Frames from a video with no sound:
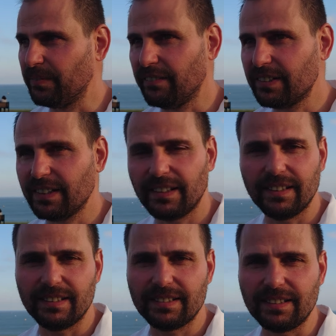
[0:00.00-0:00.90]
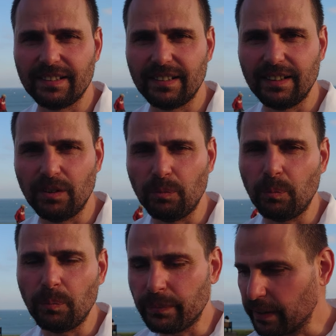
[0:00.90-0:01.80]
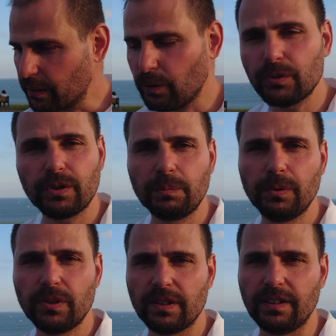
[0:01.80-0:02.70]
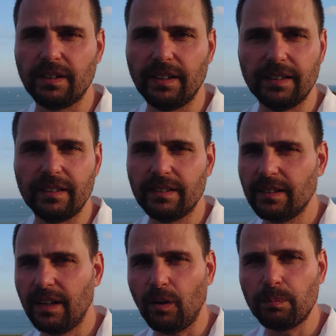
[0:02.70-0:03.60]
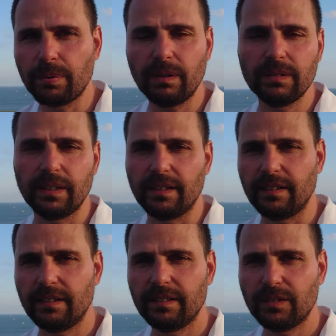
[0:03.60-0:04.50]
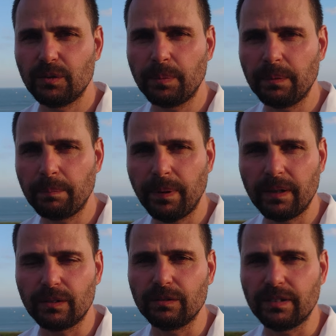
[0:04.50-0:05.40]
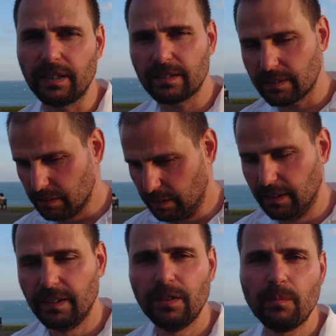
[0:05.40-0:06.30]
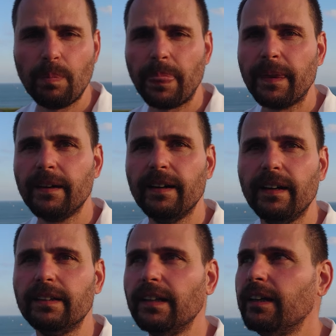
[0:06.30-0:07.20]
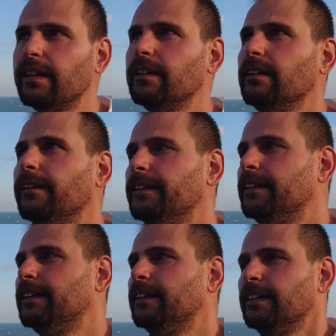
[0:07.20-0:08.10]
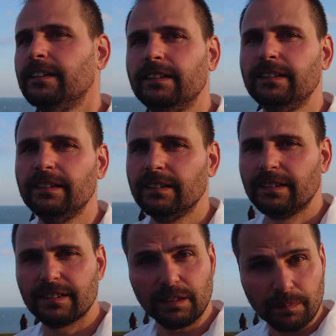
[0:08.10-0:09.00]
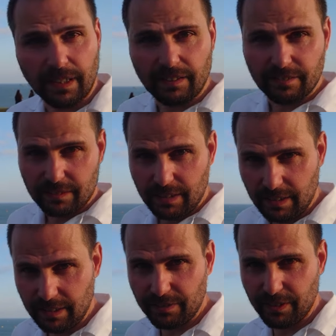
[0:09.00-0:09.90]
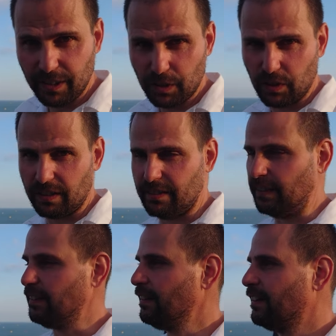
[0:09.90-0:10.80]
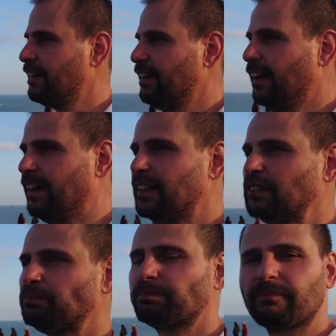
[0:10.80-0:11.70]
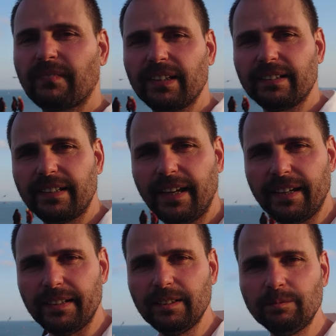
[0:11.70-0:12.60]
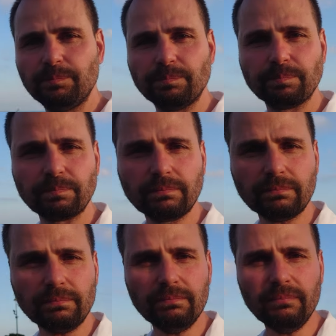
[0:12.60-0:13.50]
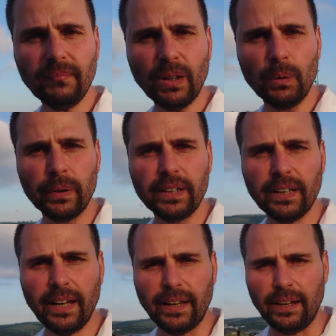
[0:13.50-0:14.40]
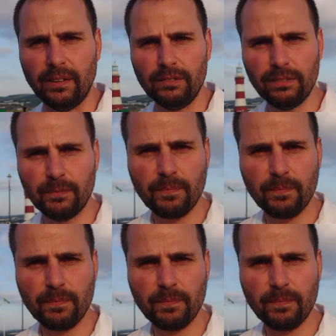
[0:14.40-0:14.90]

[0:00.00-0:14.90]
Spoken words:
everything is and their contribution and how proud they are to be part of that. And then, because I'm not finished just yet, then we're gonna have